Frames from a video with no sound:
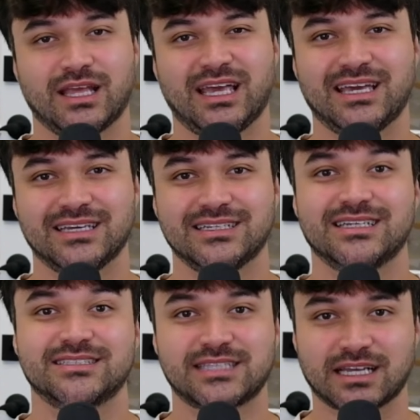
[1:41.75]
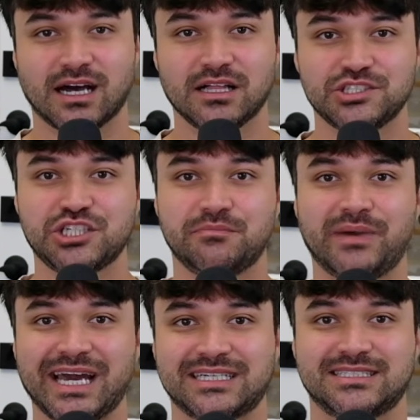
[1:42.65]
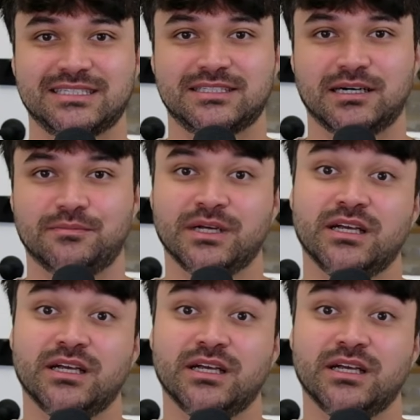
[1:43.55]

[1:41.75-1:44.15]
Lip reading: And psychology backs this up.